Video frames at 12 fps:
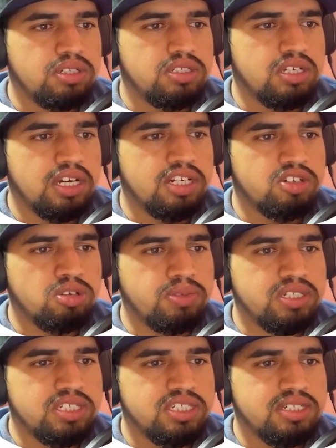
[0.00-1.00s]

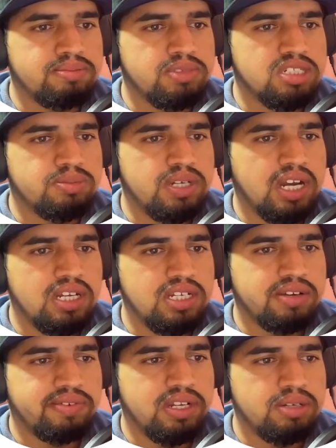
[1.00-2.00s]
enrollment system must be highly
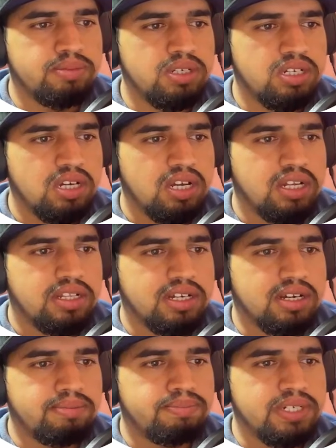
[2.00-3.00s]
available. The
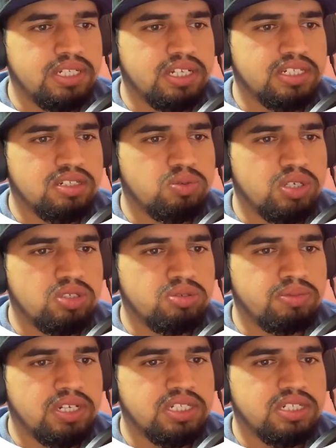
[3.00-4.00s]
company doesn't want to
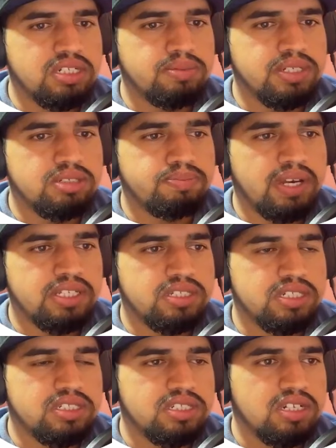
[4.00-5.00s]
manage database
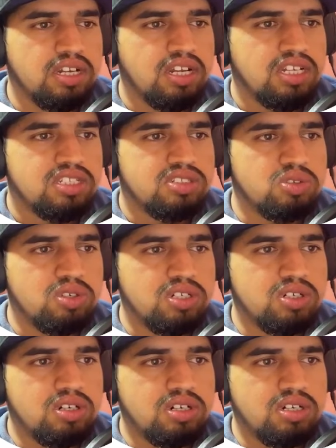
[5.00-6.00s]
patches. So
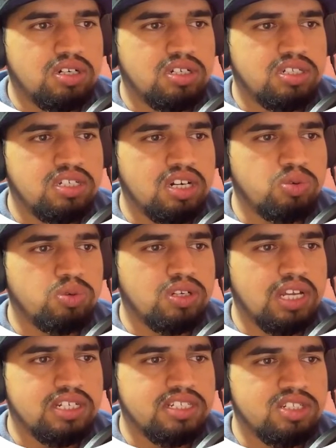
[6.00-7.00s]
here,
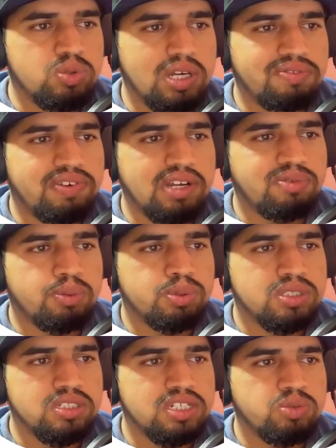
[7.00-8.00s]
since we have 5
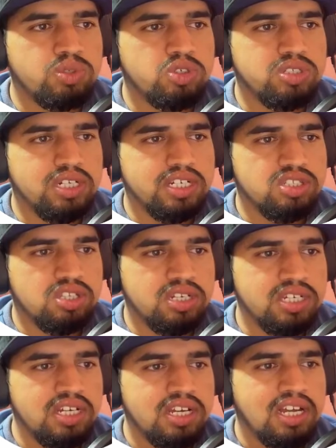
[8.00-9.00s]
options and we need to select
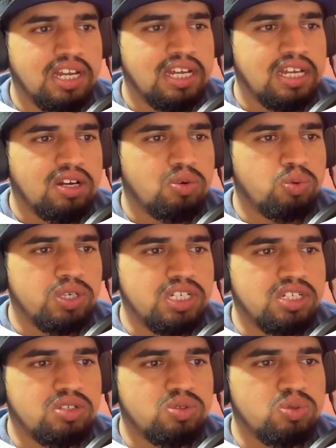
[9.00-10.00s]
3, we
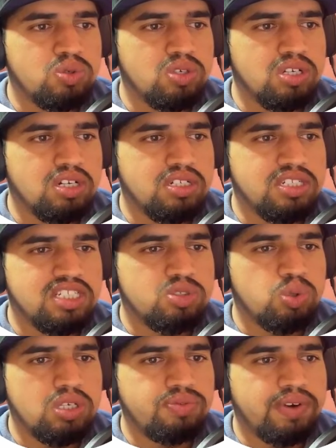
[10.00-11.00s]
need to
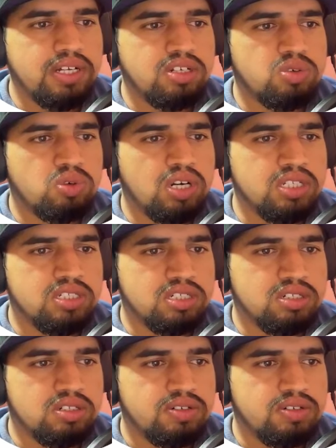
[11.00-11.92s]
disqualify the wrong answer.